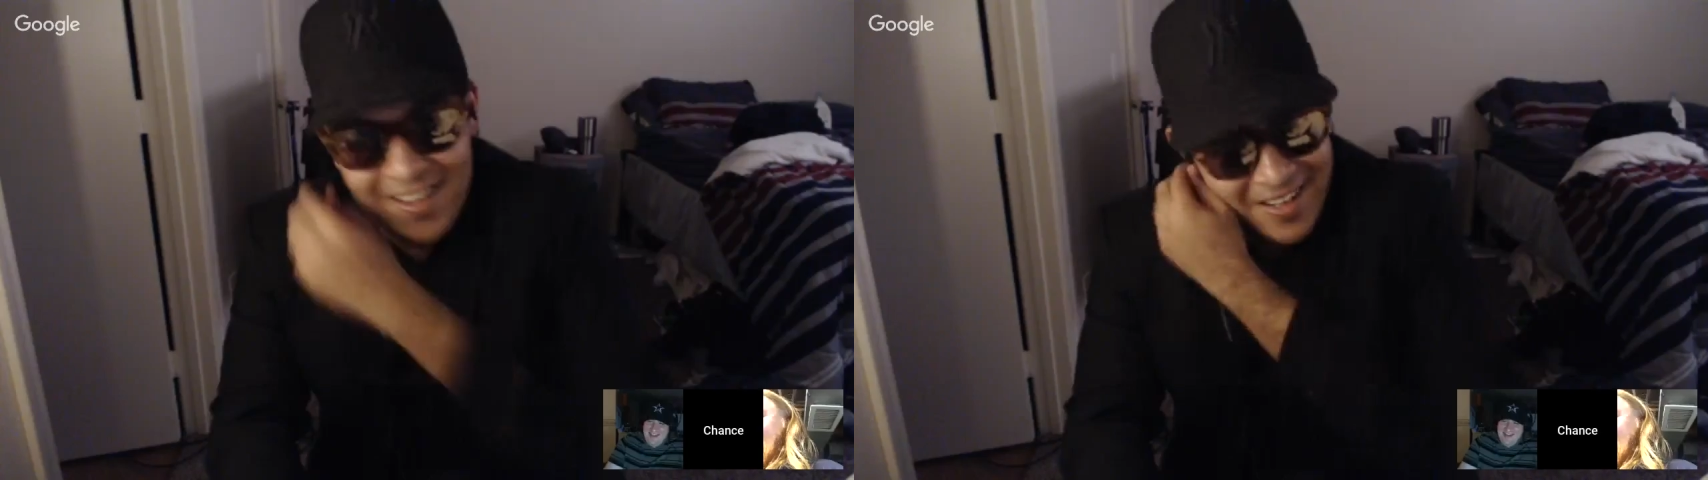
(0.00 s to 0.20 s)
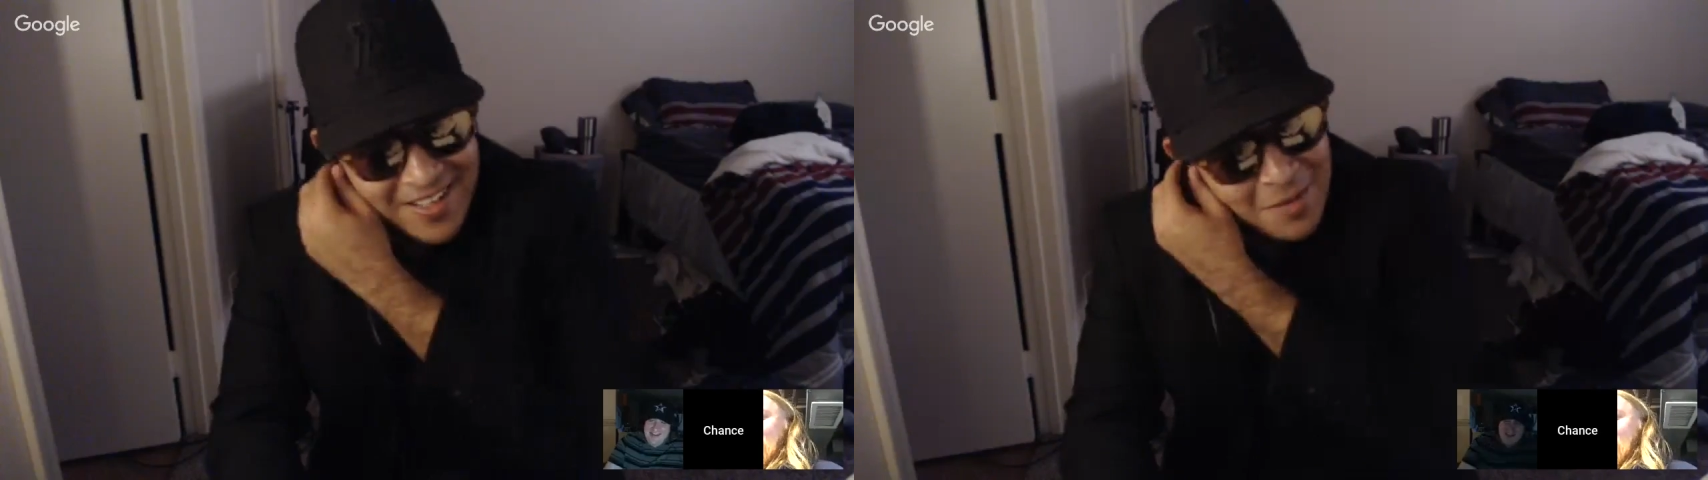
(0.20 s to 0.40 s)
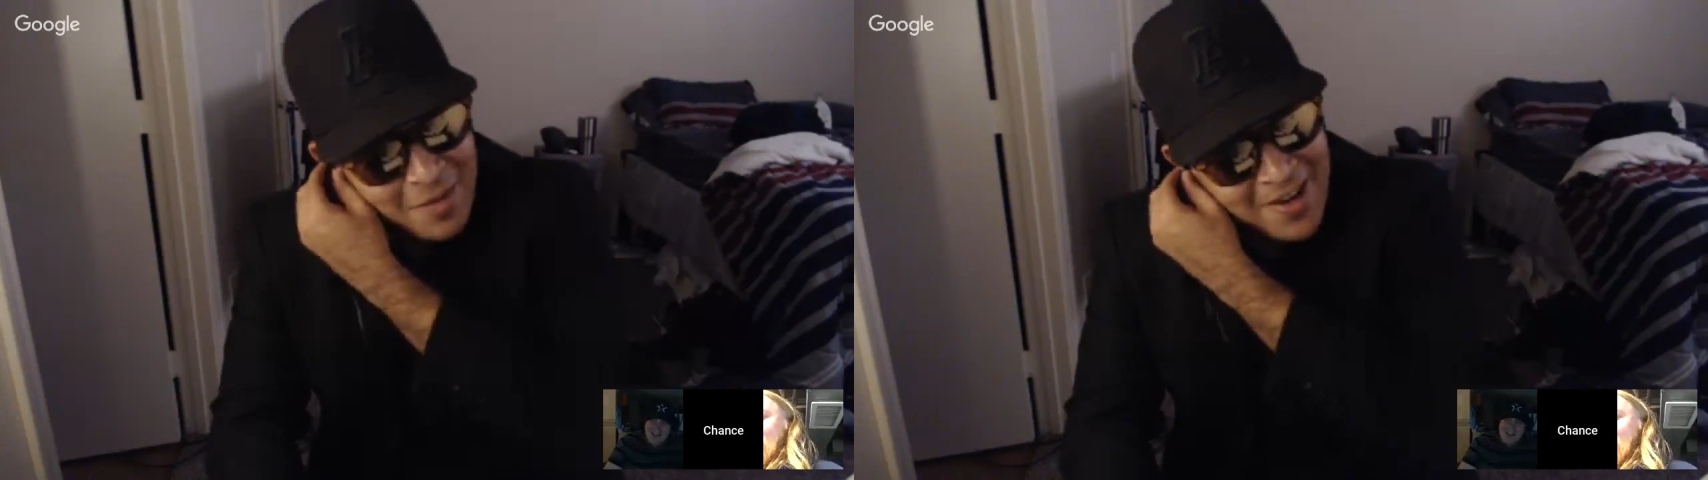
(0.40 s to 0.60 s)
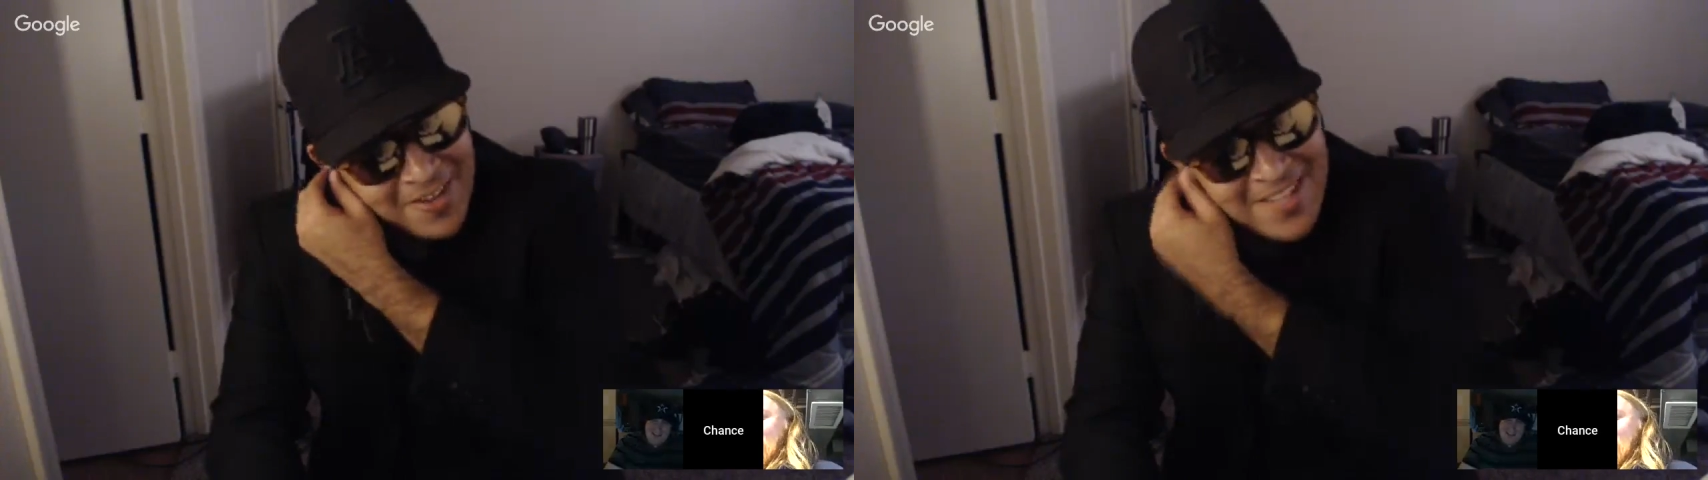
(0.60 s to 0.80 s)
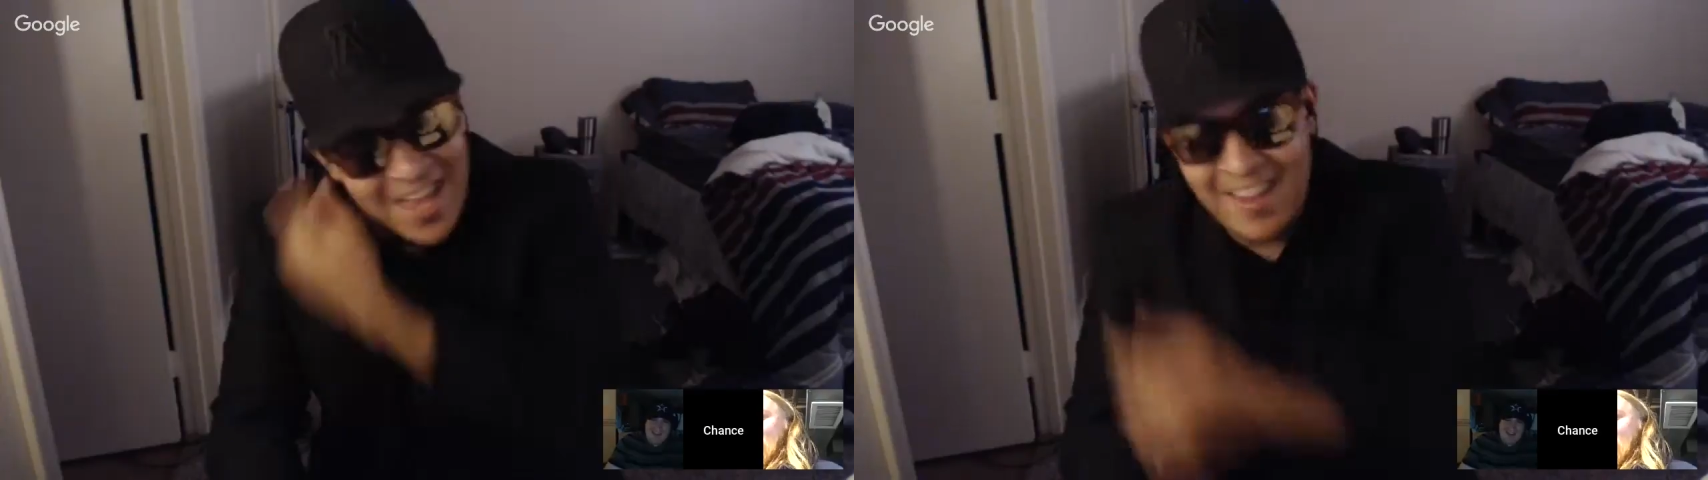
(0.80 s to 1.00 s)
these competitors just
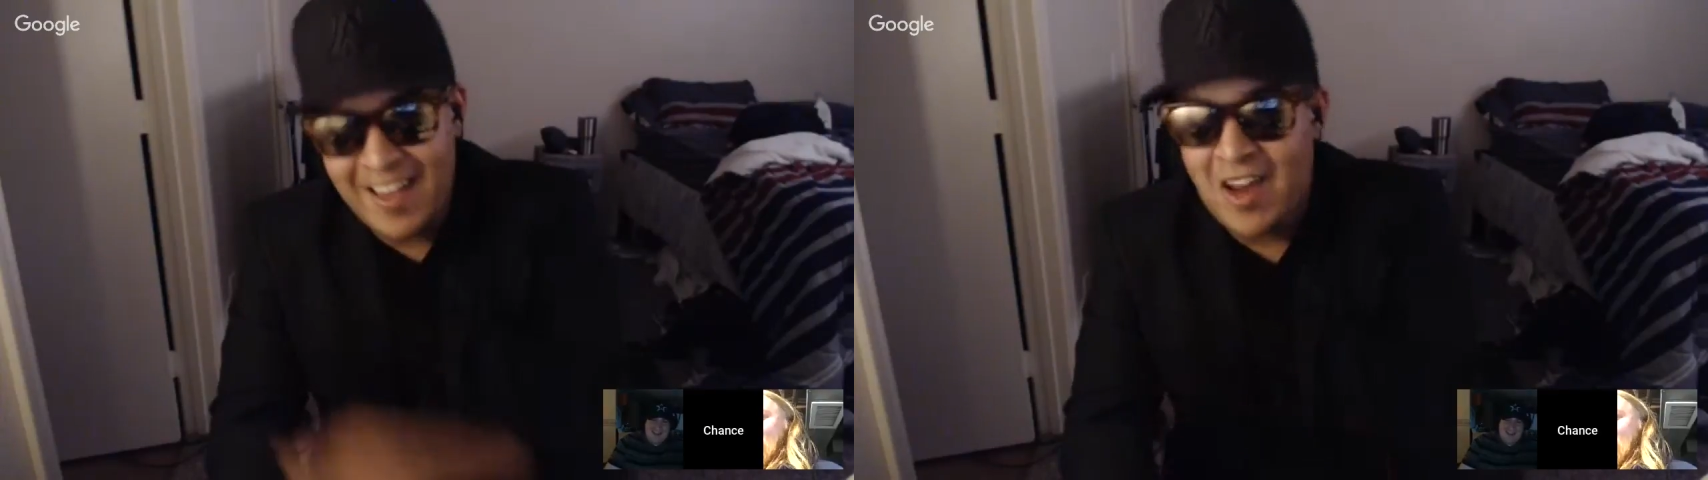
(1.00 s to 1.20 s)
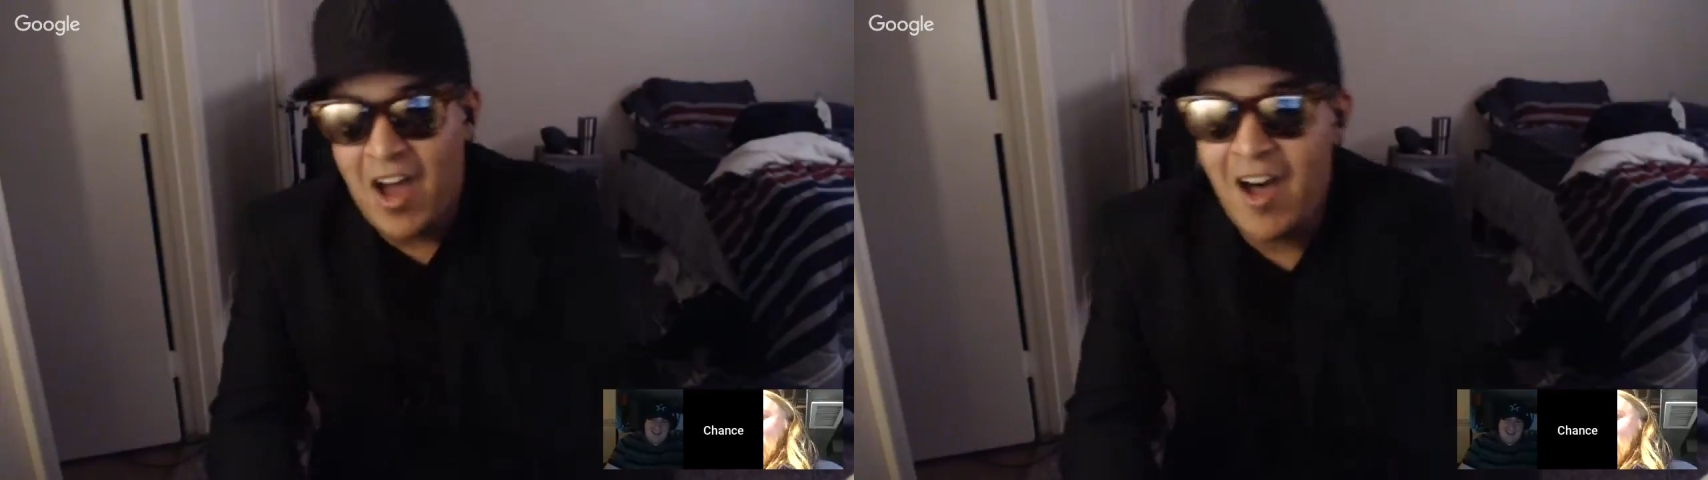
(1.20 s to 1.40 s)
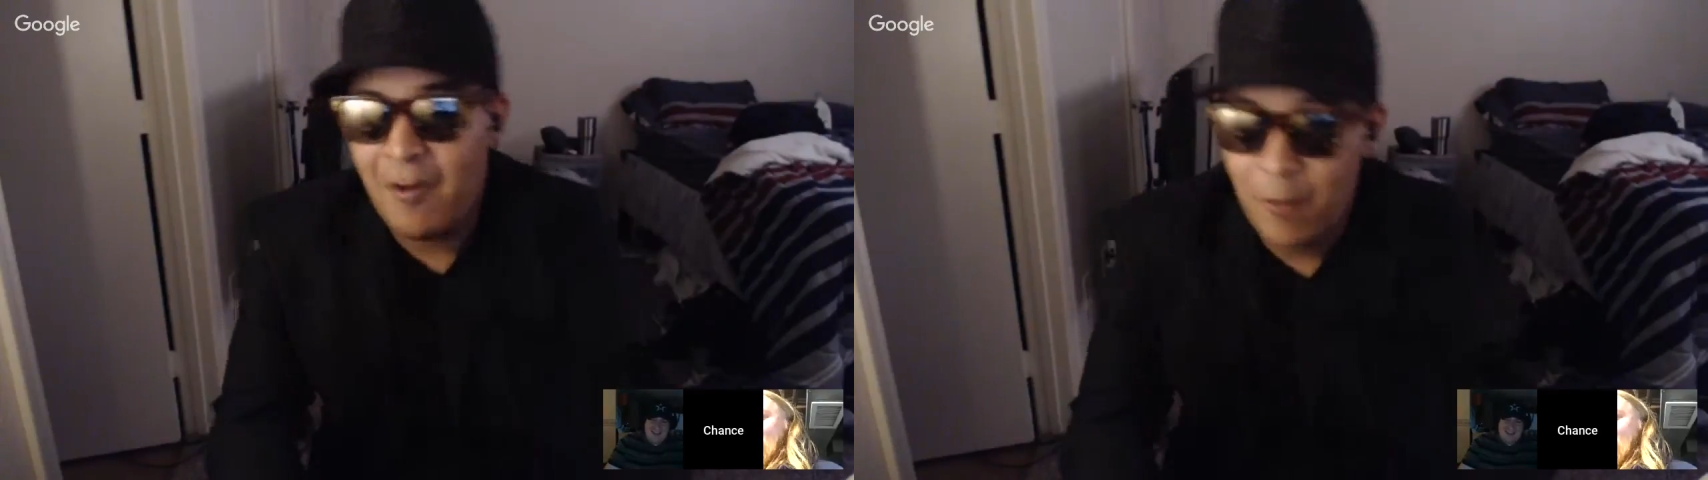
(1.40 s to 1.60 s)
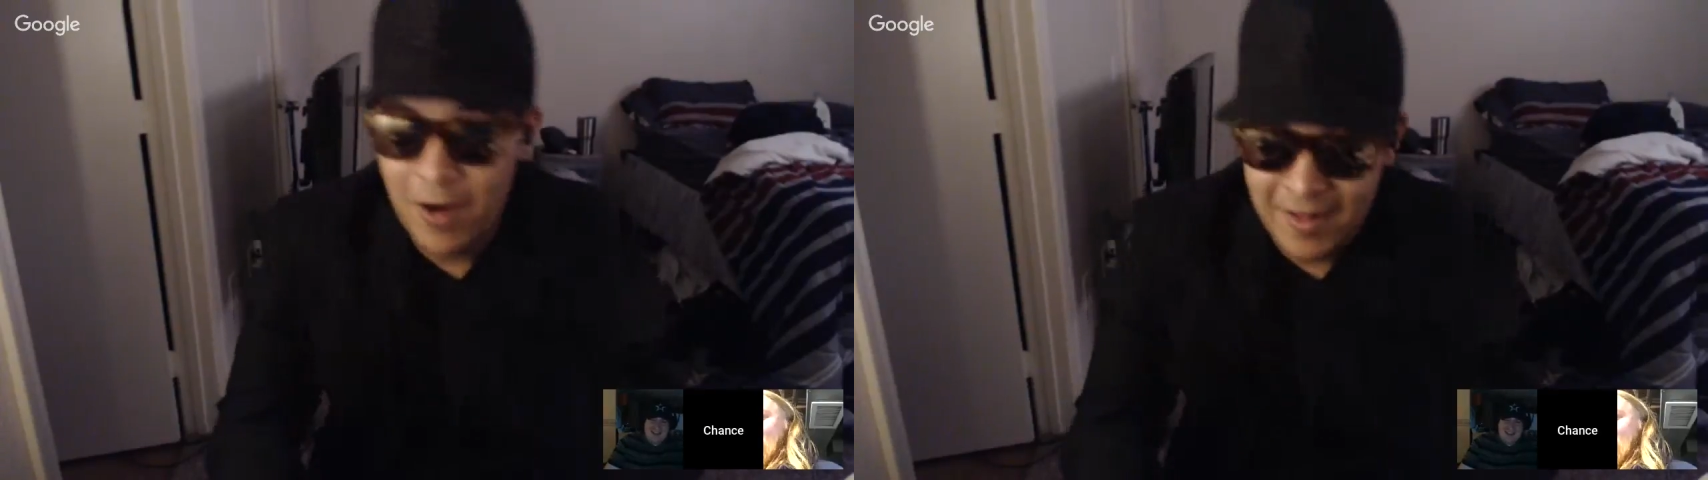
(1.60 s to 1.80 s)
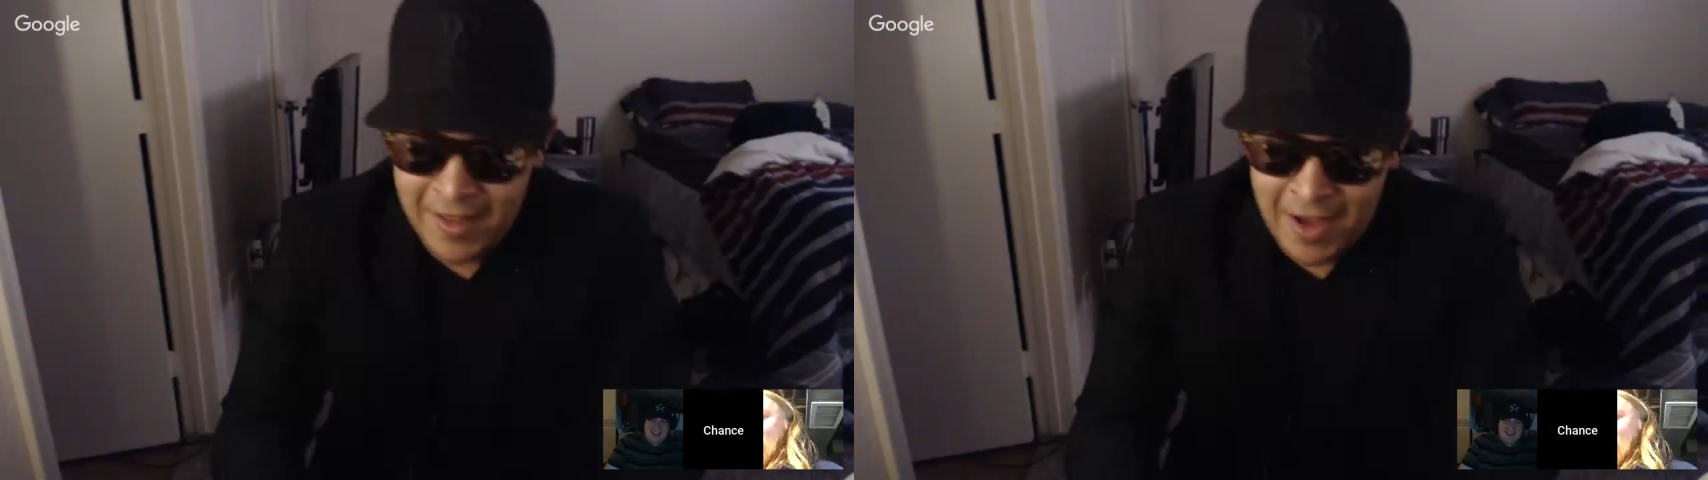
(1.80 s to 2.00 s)
had like a
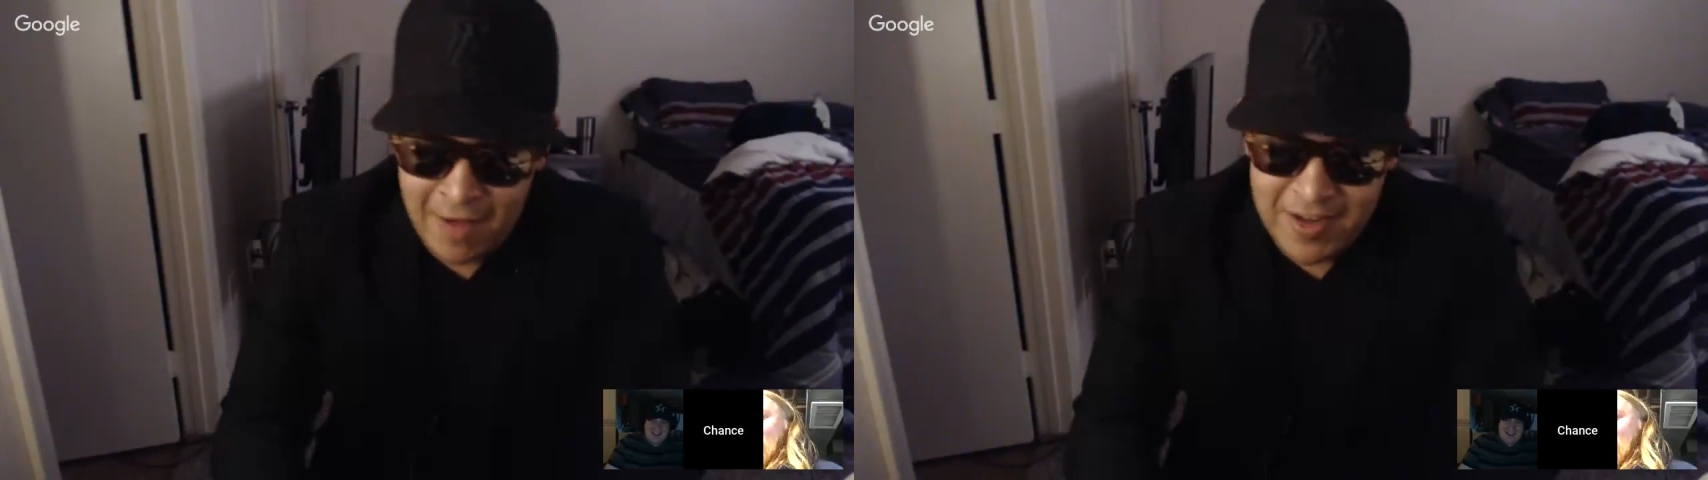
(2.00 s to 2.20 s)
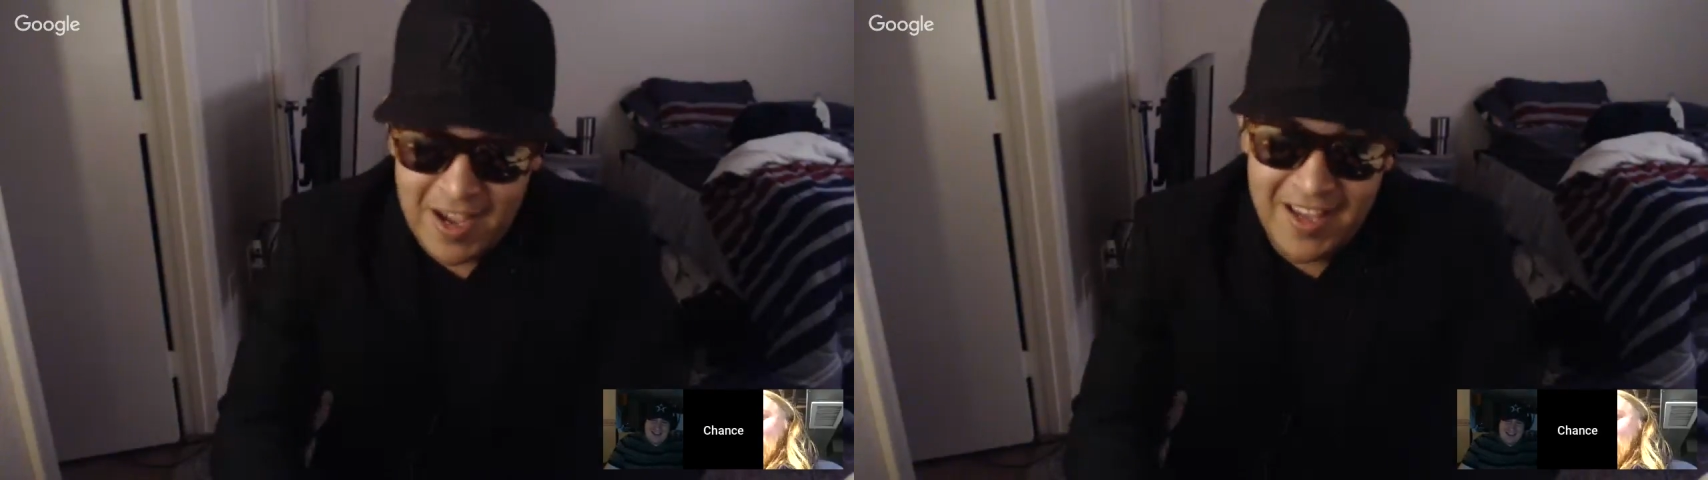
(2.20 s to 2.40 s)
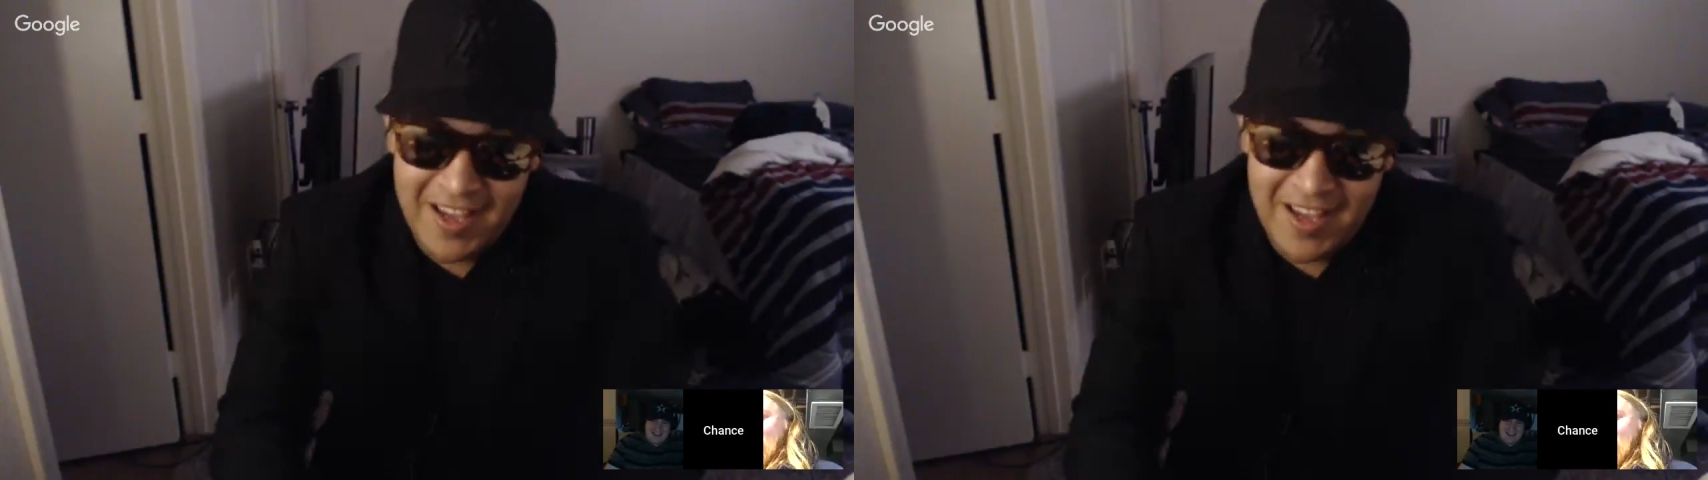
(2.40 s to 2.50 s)
really off day.